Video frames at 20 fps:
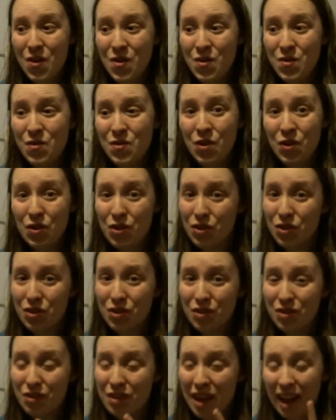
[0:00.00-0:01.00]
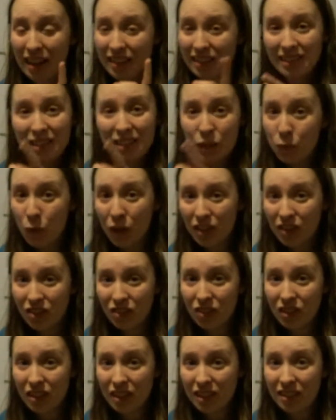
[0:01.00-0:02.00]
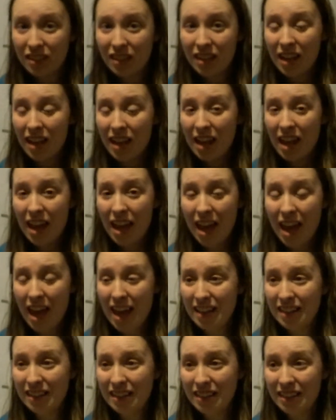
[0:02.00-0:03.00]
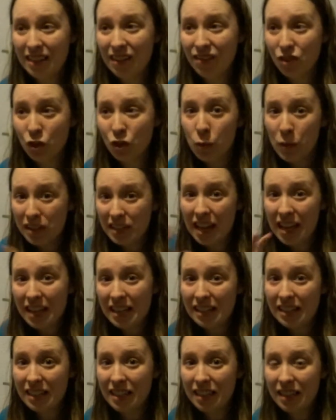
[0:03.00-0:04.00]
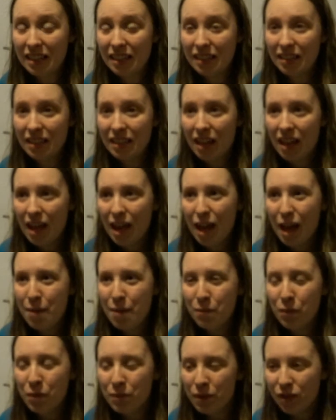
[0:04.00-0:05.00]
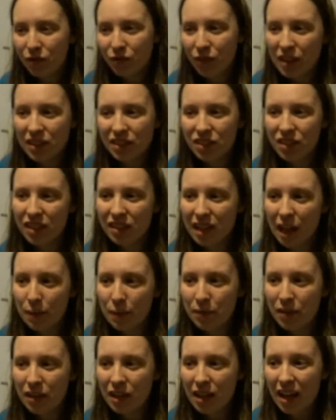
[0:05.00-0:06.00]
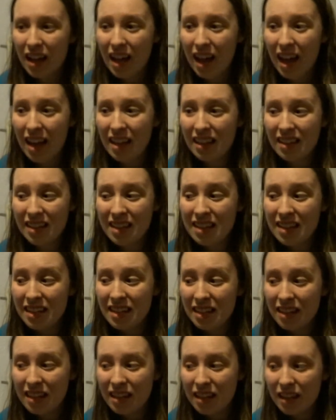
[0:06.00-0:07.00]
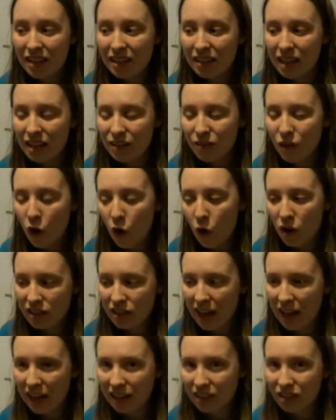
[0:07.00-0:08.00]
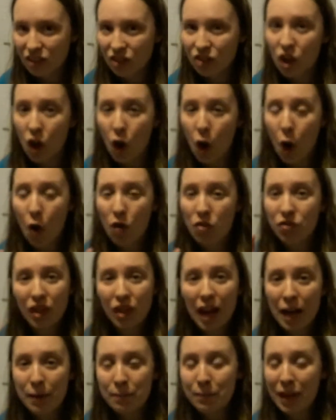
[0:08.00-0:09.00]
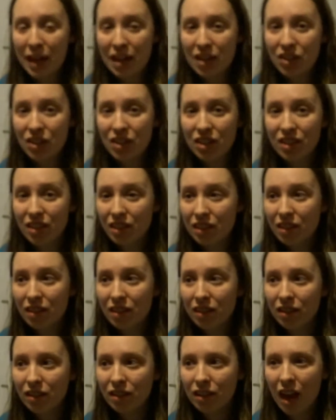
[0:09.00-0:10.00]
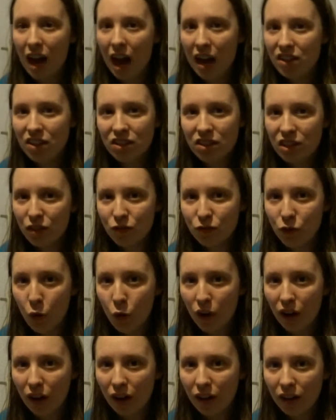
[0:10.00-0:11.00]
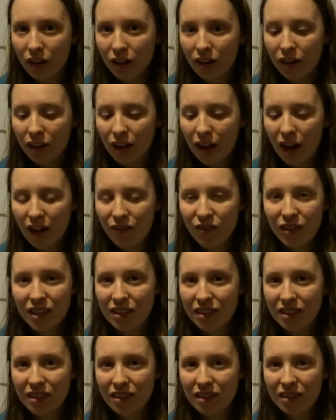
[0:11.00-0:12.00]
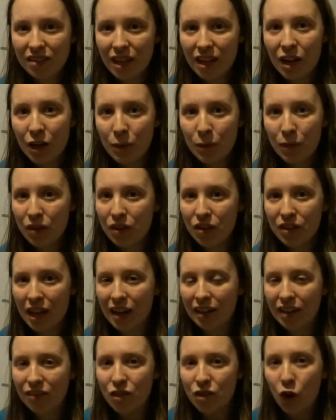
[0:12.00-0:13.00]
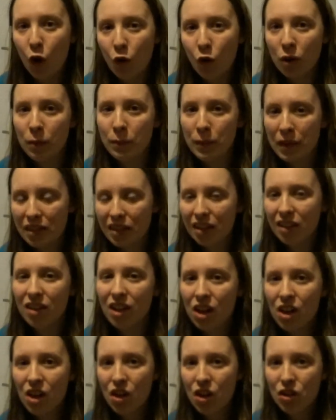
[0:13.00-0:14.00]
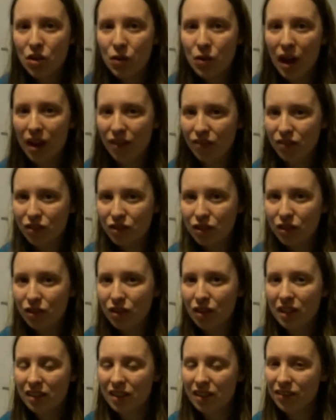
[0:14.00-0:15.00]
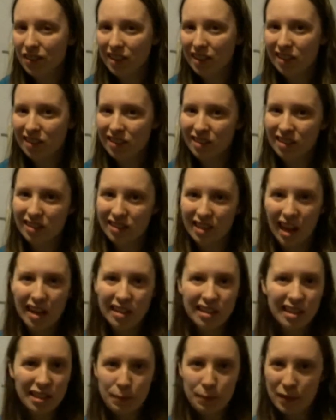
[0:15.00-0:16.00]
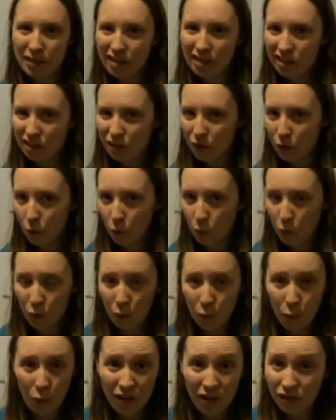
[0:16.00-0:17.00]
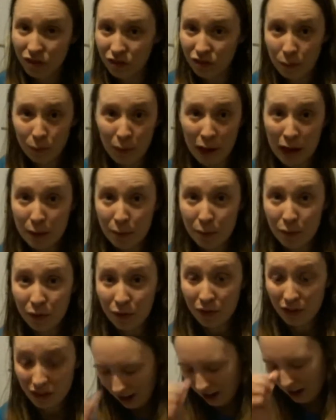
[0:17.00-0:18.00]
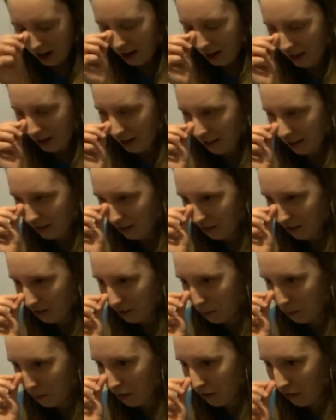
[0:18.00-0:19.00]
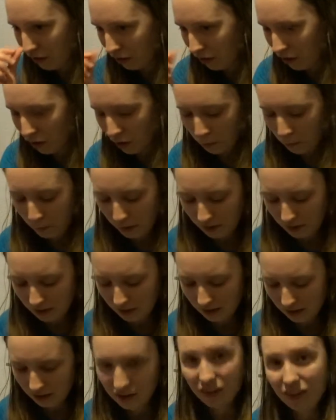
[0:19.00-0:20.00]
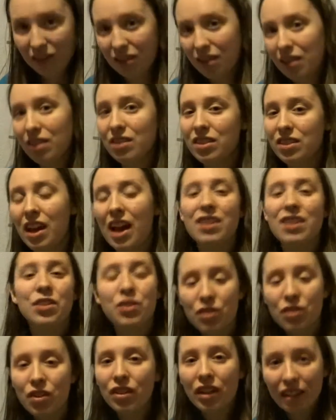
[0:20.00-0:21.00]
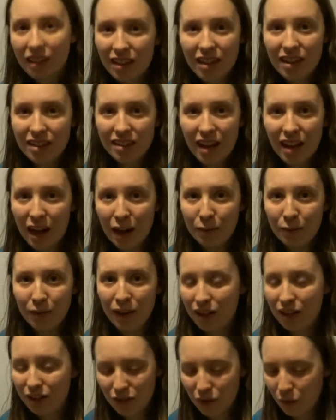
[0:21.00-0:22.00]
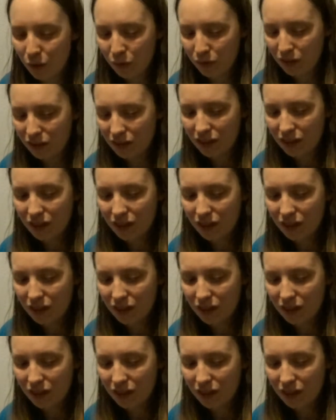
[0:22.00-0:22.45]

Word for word: you got to answer these questions and give so many sentences. And one of my friends took the exam and he gave all his answers on 9 pages. I just did 4. I think it's terrible. You can't give your own opinion. You have to give a scientist's opinion or whatever's from the Bible. I do believe in God, but seriously, I do not like the exam. I don't.